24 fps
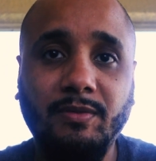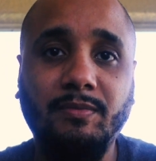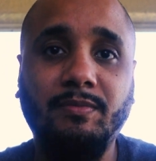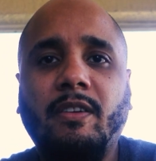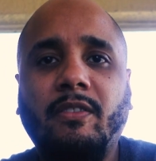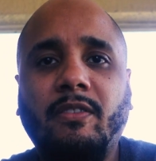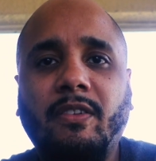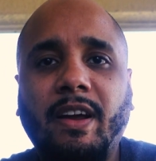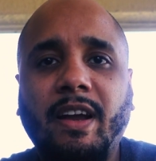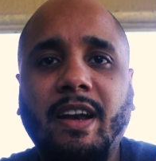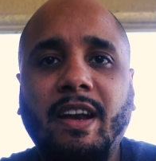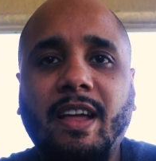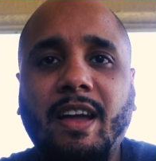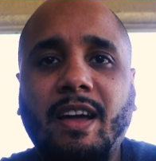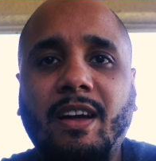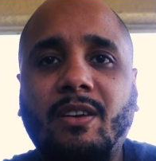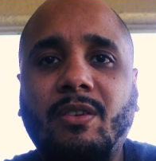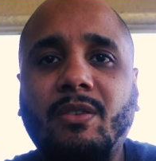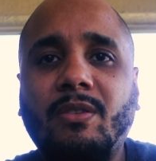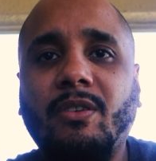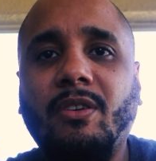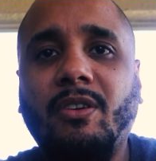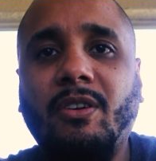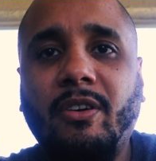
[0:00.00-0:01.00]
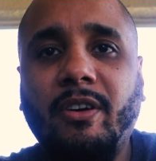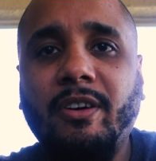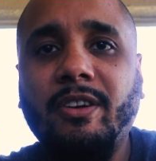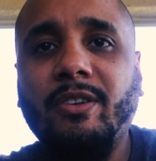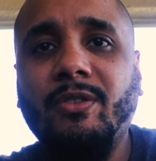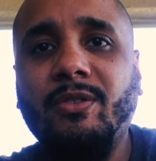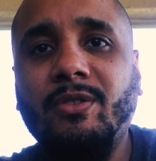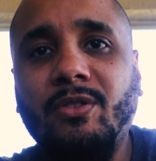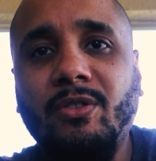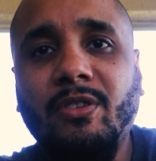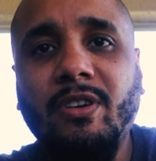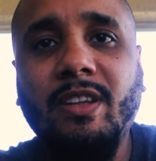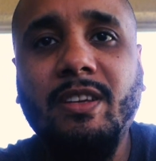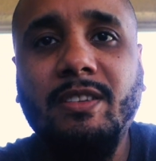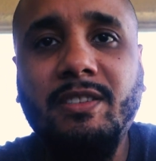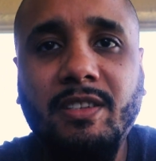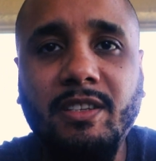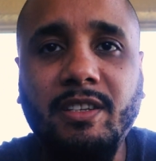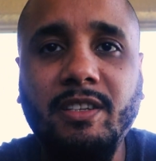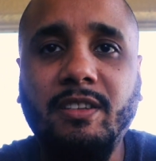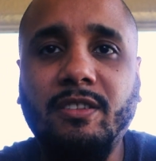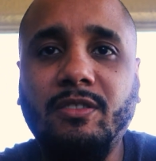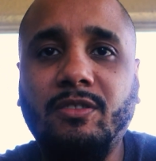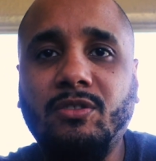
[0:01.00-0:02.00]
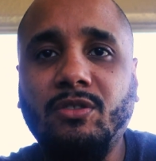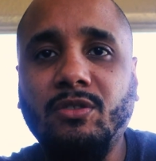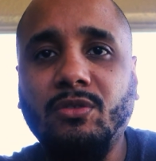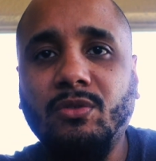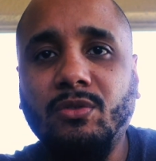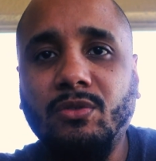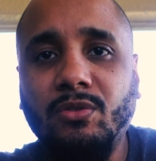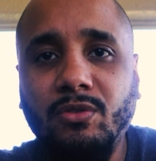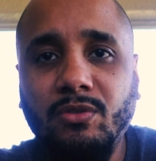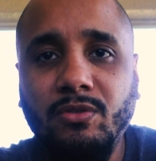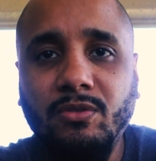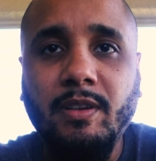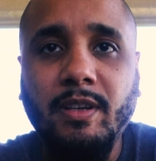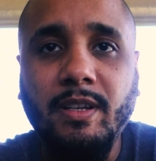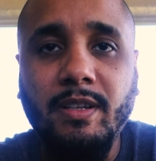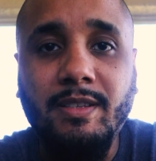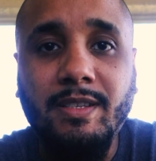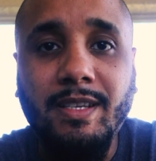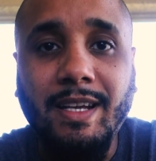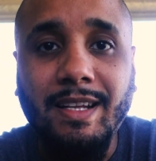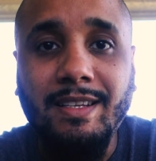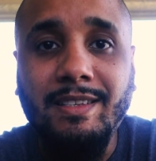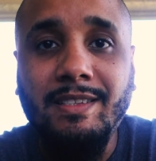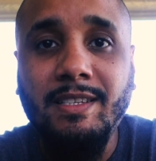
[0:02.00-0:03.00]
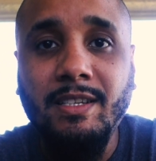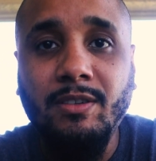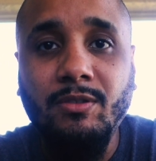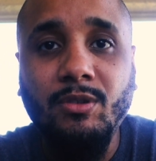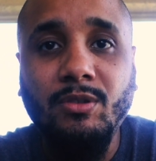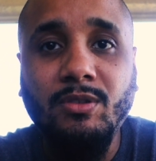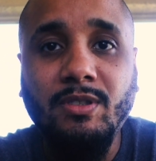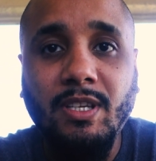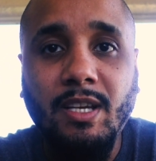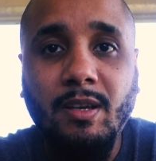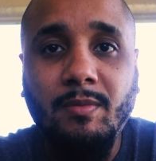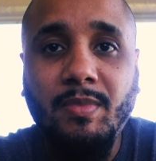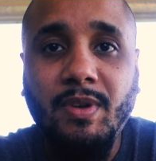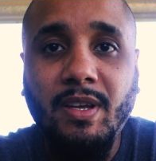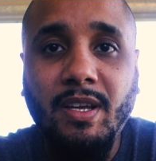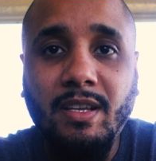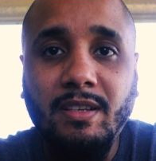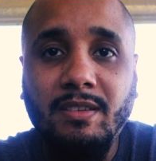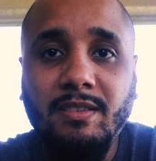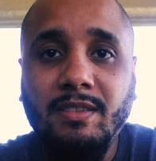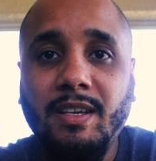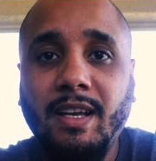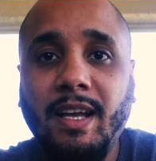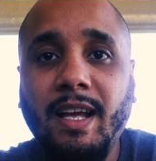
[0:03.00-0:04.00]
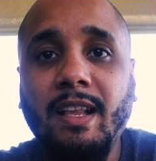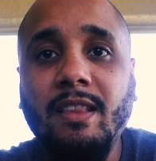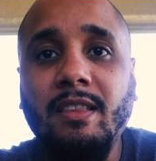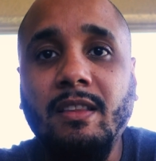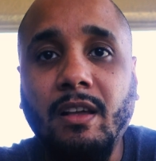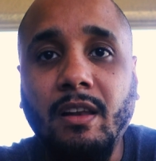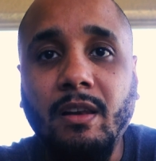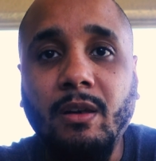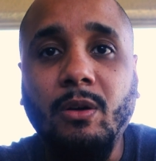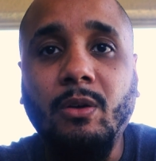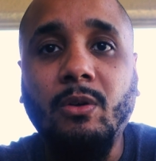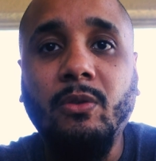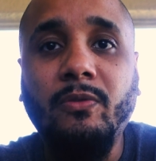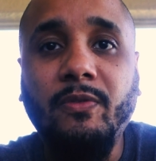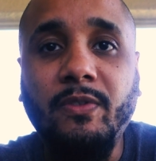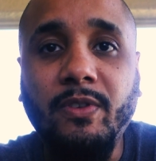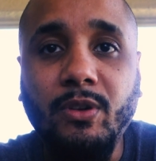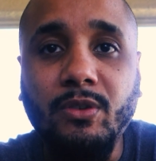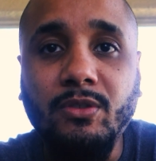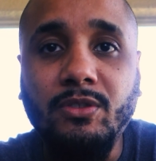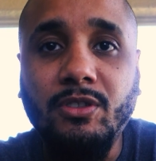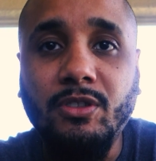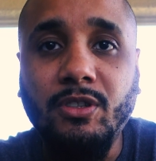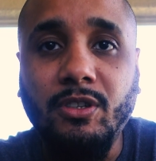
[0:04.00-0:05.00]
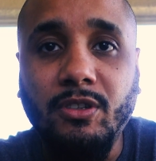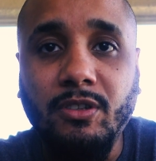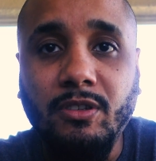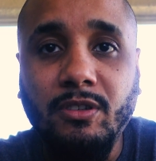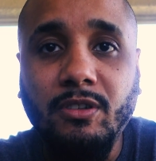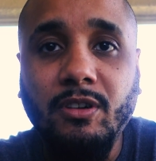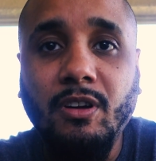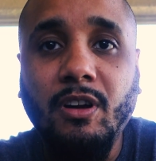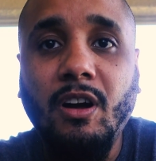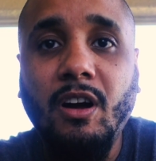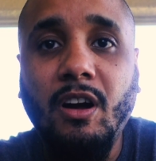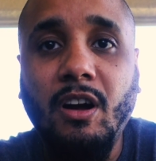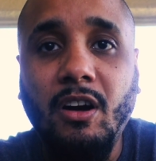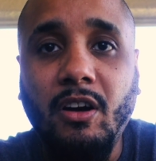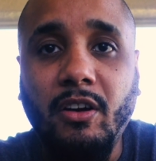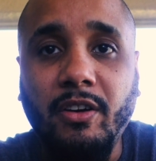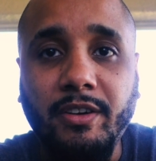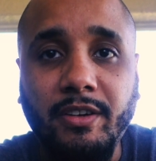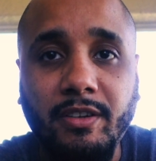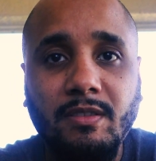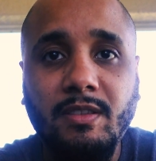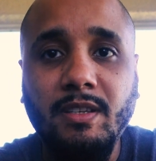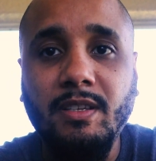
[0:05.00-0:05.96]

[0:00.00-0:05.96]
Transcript: And right now the audio you're listening to, it's at 0 dBs and the low filter on.